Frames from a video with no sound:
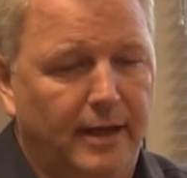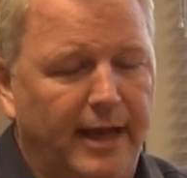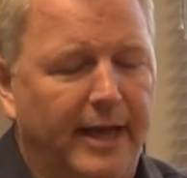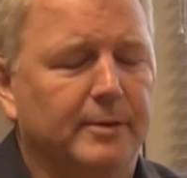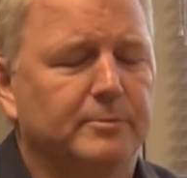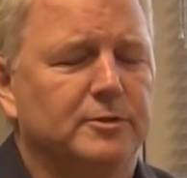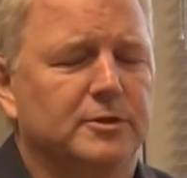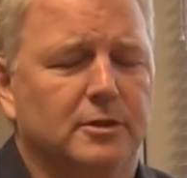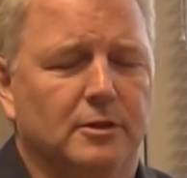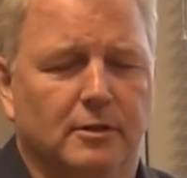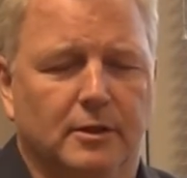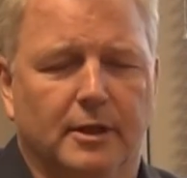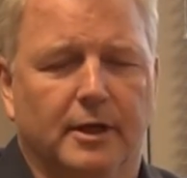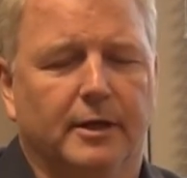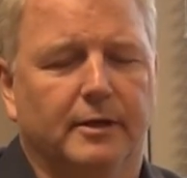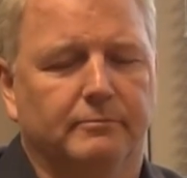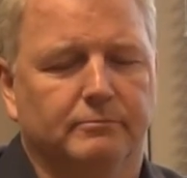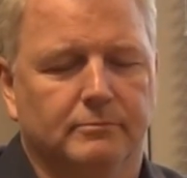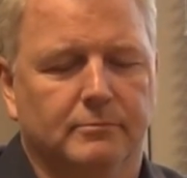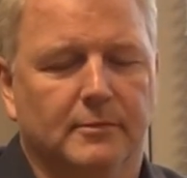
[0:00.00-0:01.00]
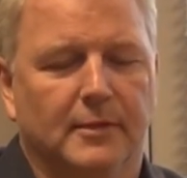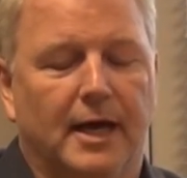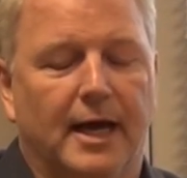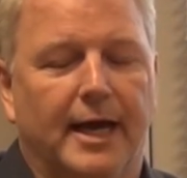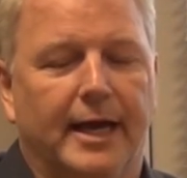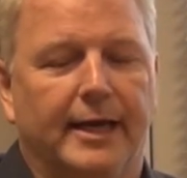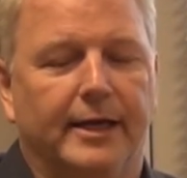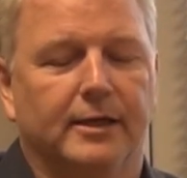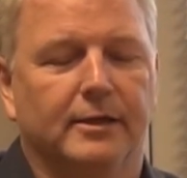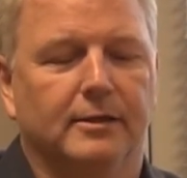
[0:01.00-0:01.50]
Absolutely.
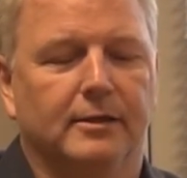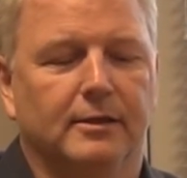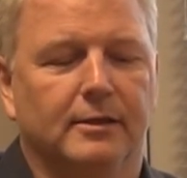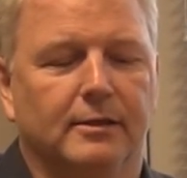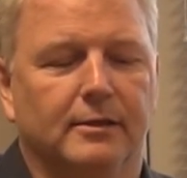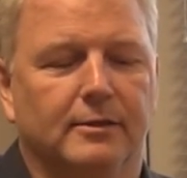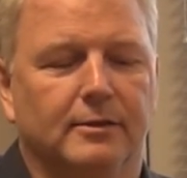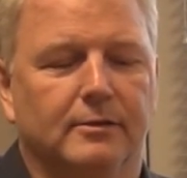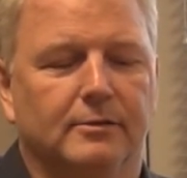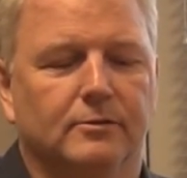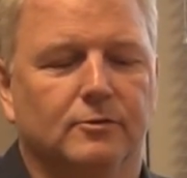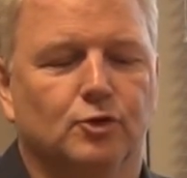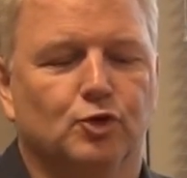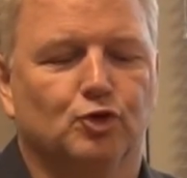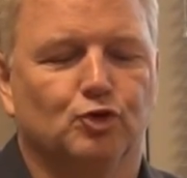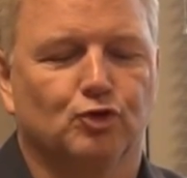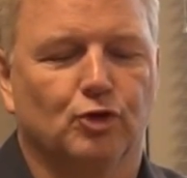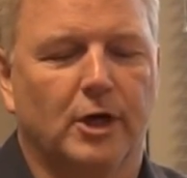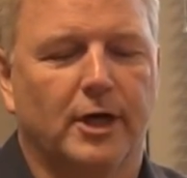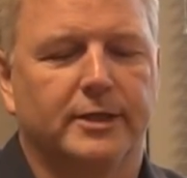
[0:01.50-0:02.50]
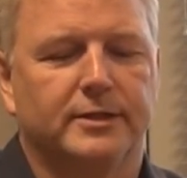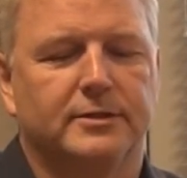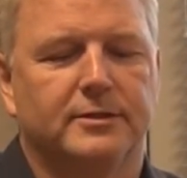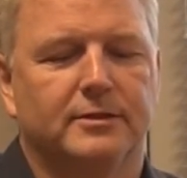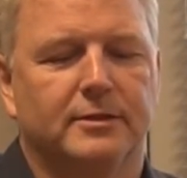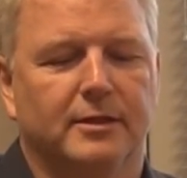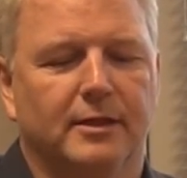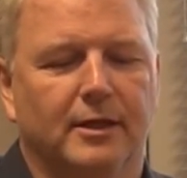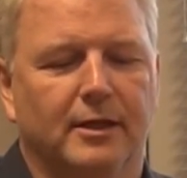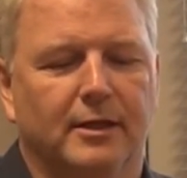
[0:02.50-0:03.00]
I
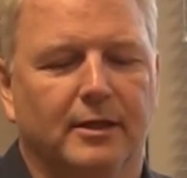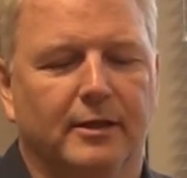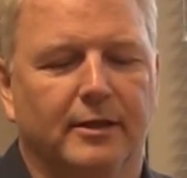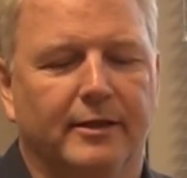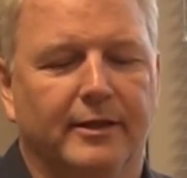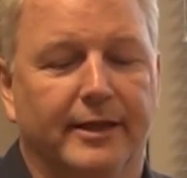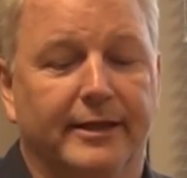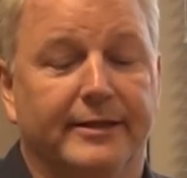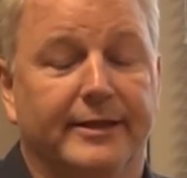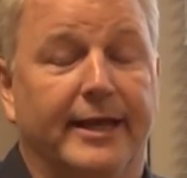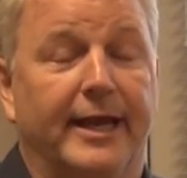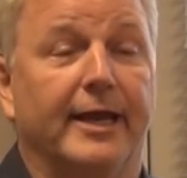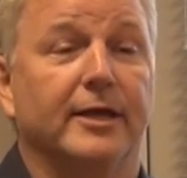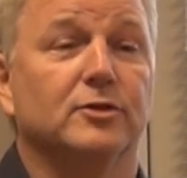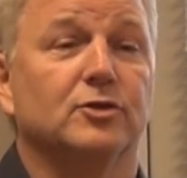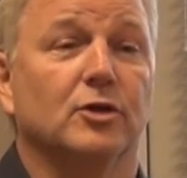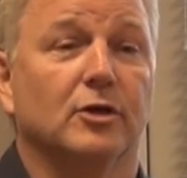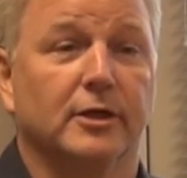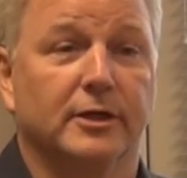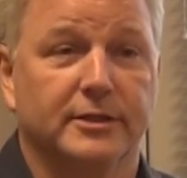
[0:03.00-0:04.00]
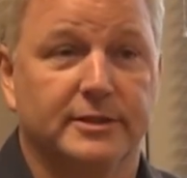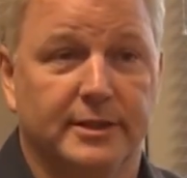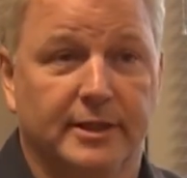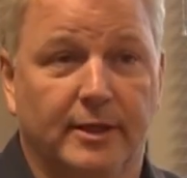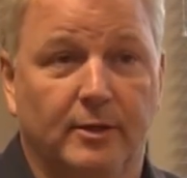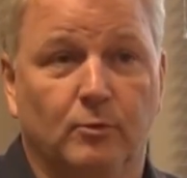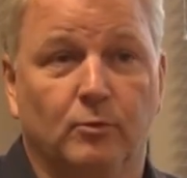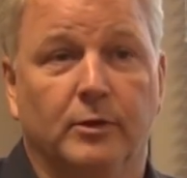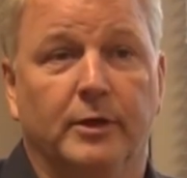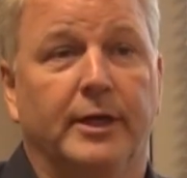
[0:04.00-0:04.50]
trust that the
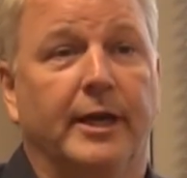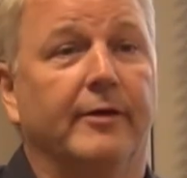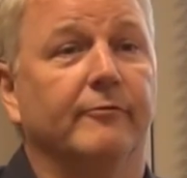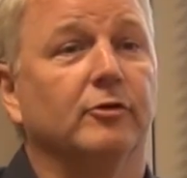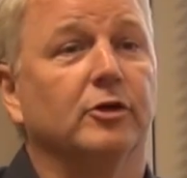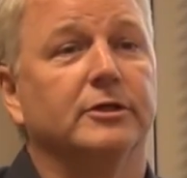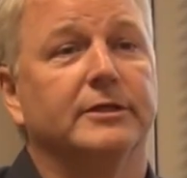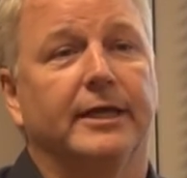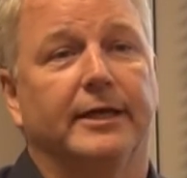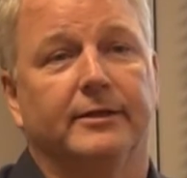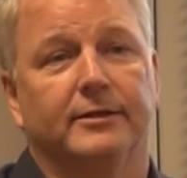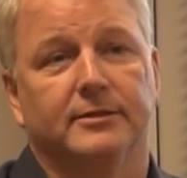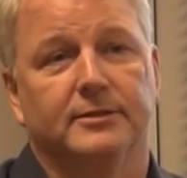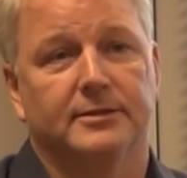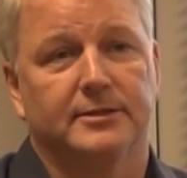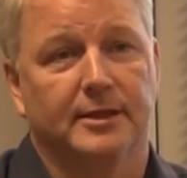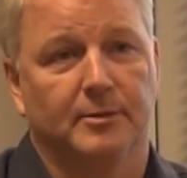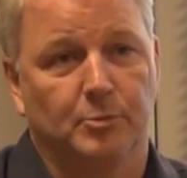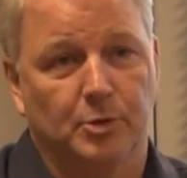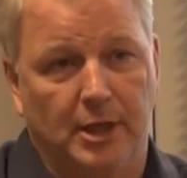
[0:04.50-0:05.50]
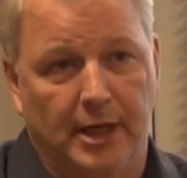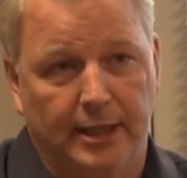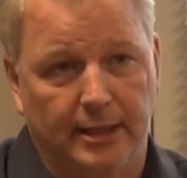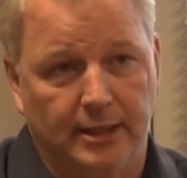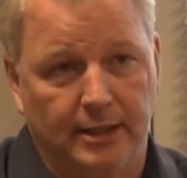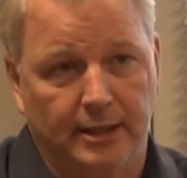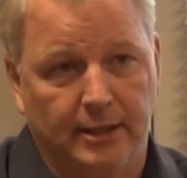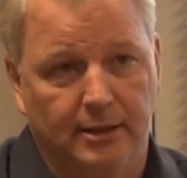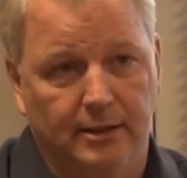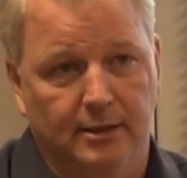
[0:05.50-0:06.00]
SREC would never take this step
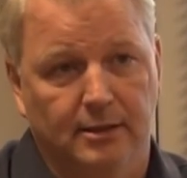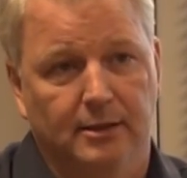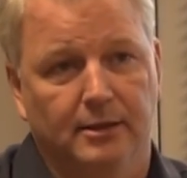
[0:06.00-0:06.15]
lightly,